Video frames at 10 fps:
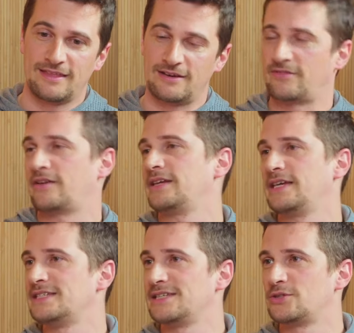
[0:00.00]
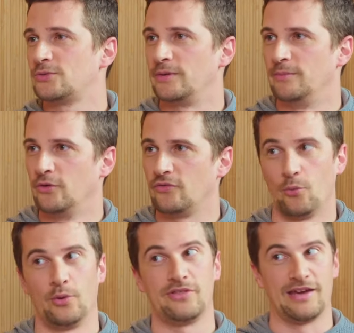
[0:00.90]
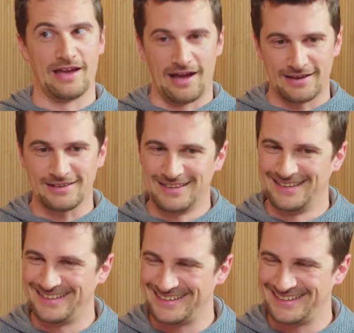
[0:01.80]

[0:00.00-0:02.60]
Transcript: that are very easy to remove with AI.